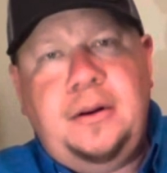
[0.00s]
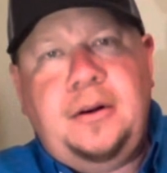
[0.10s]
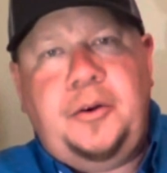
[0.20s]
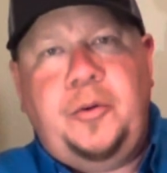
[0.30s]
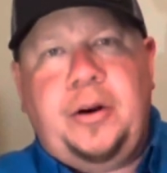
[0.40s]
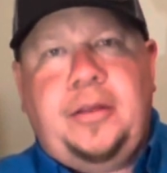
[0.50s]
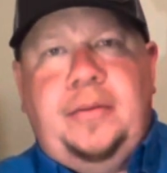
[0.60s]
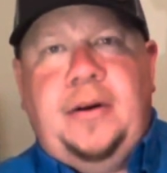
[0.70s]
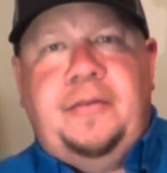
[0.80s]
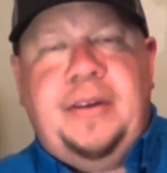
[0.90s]
doing
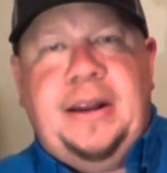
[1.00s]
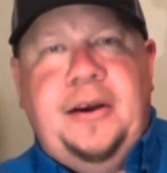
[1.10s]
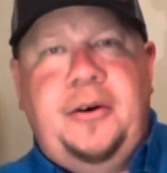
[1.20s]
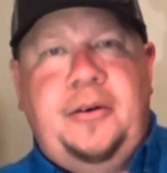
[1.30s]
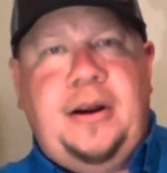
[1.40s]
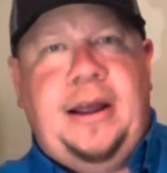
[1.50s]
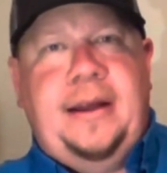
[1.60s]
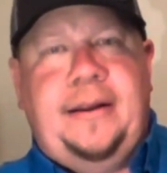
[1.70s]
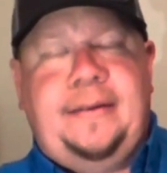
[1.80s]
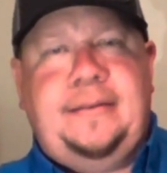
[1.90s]
a video,
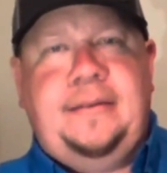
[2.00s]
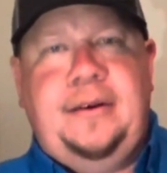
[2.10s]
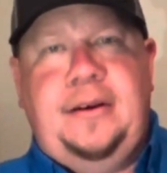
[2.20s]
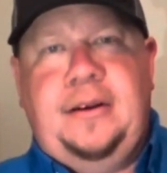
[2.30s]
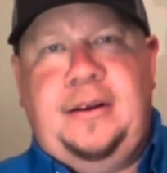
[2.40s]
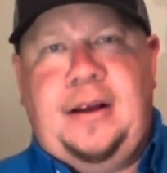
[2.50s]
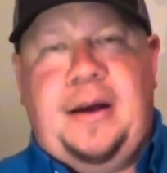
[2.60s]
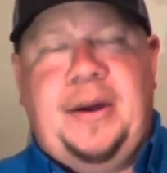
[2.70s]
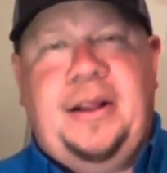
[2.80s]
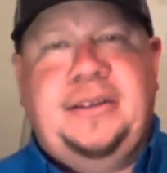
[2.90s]
and I
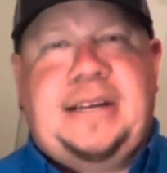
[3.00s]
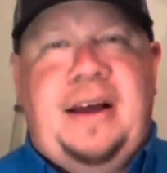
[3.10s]
mean, it looks kind